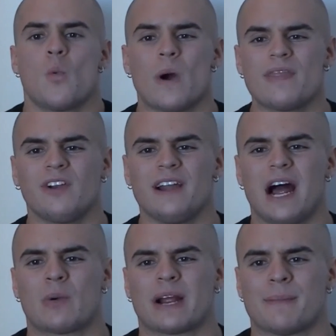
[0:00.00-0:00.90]
Wendler
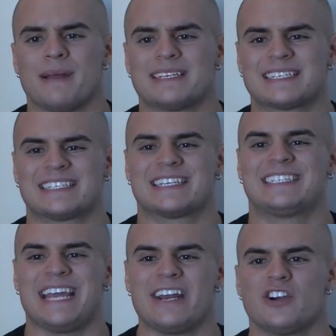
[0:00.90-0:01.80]
now recommends this as the
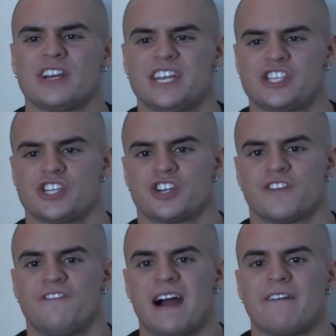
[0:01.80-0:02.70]
standard addition
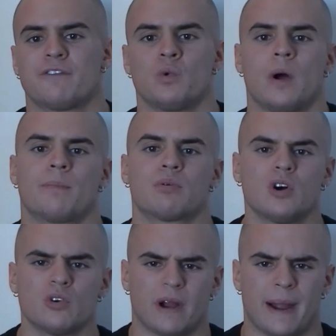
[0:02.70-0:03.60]
to the 531
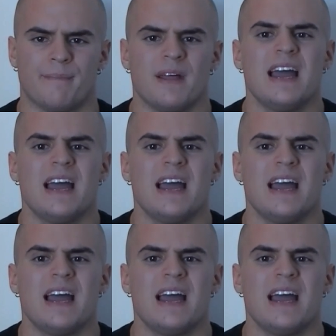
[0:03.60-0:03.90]
program.